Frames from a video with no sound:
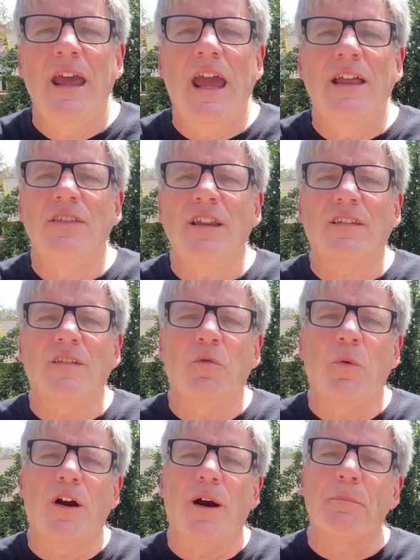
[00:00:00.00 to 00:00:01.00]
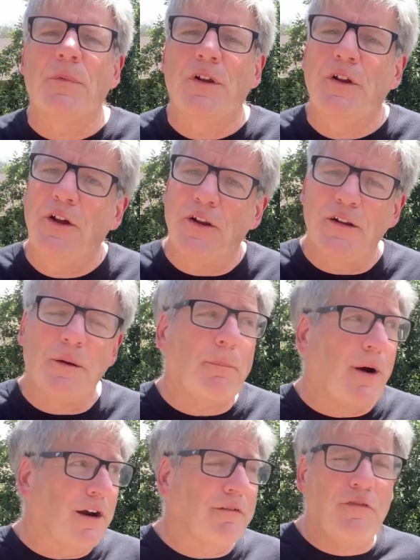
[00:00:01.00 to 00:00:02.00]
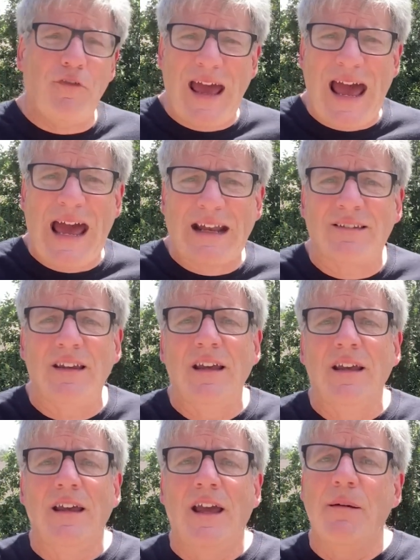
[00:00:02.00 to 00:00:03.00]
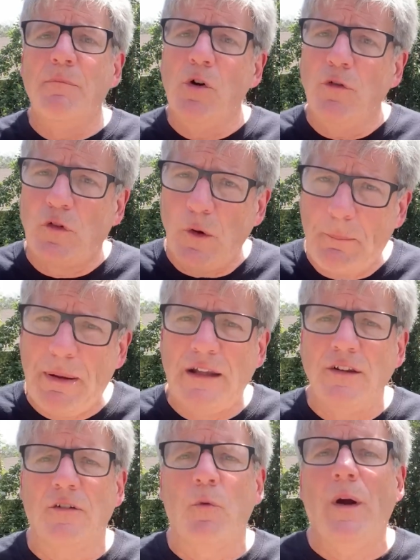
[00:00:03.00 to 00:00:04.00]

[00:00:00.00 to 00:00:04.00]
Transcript: and this is where I'm going to depart fact and move to opinion.